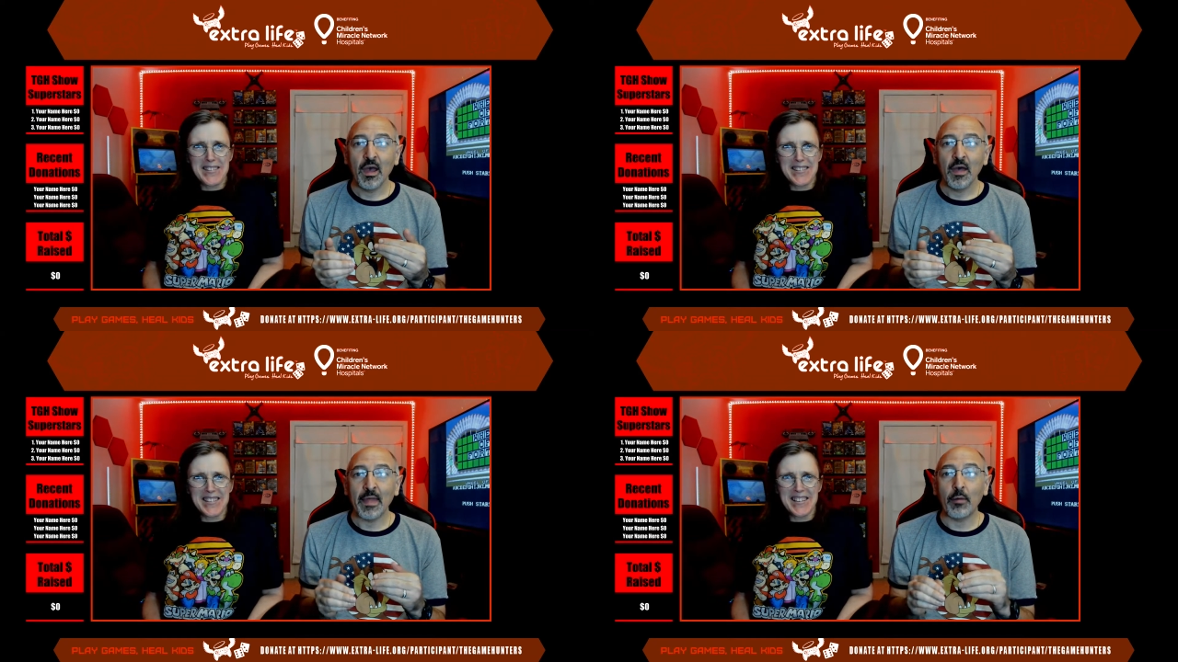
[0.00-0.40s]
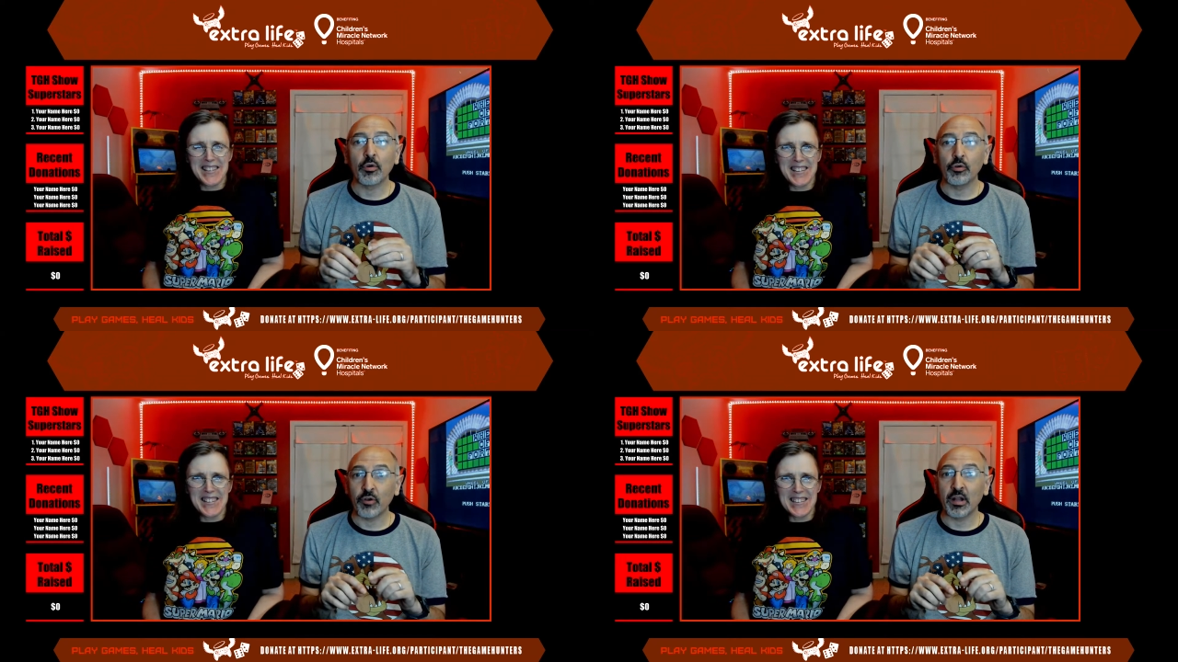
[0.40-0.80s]
Speaker 1: that will go
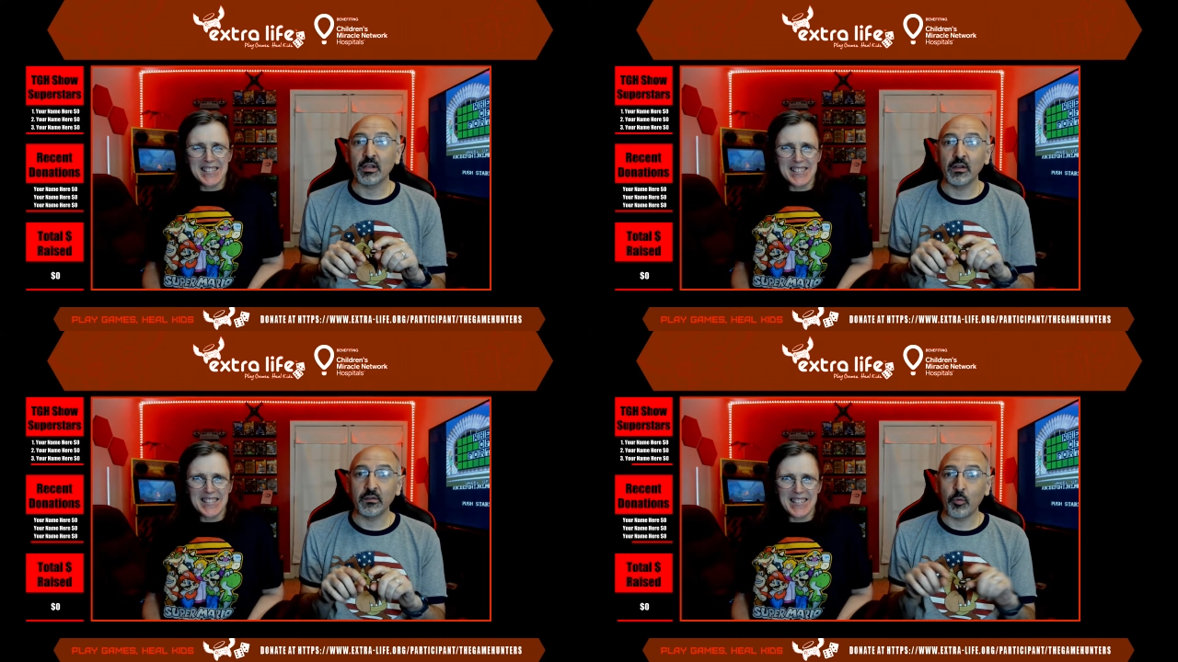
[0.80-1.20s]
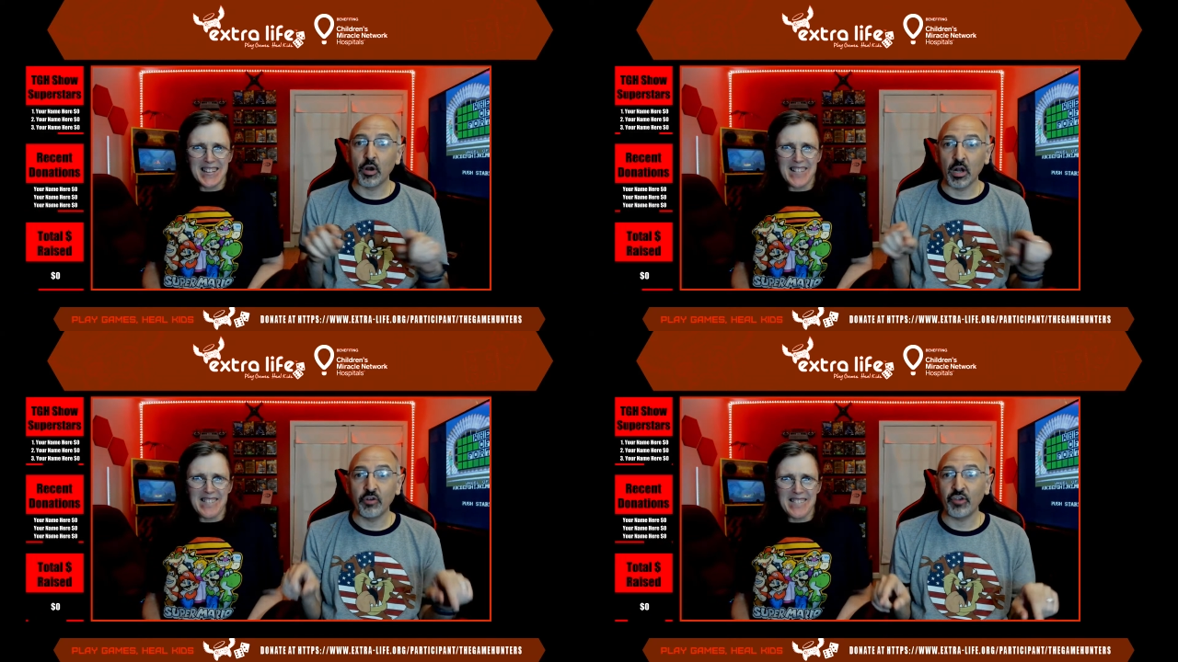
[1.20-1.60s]
directly to supporting
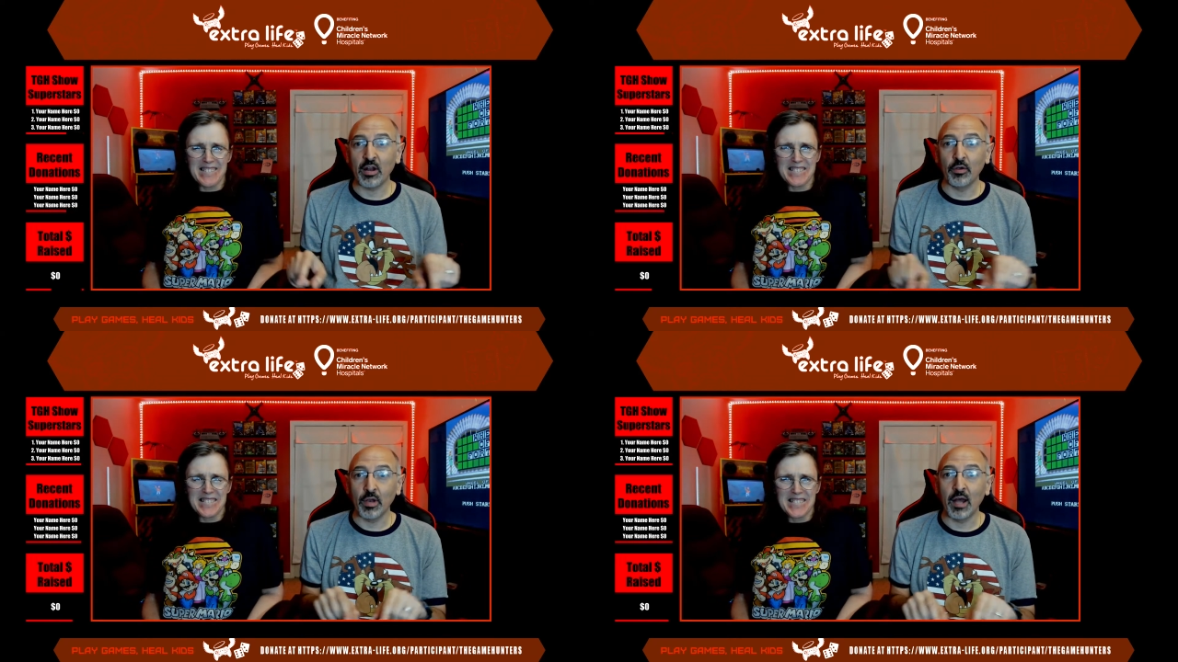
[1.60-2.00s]
our channel and not